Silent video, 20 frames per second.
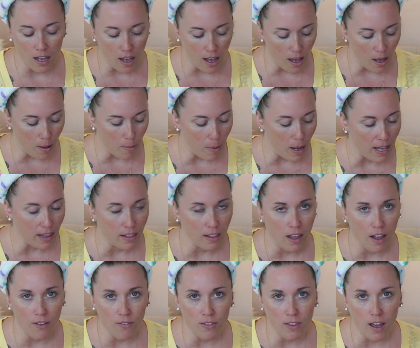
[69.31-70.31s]
I
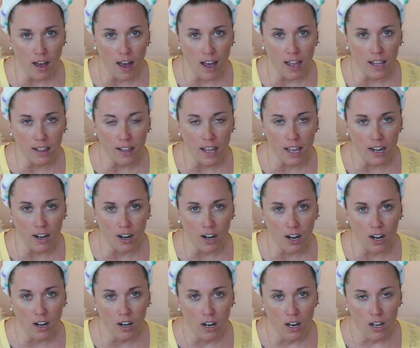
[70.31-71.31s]
love the
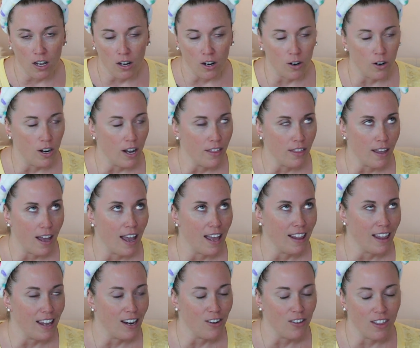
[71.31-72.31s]
highlighter, or not the
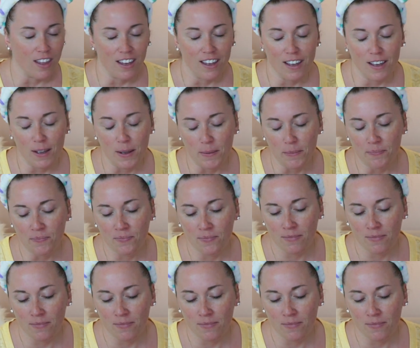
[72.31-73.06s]
highlighter,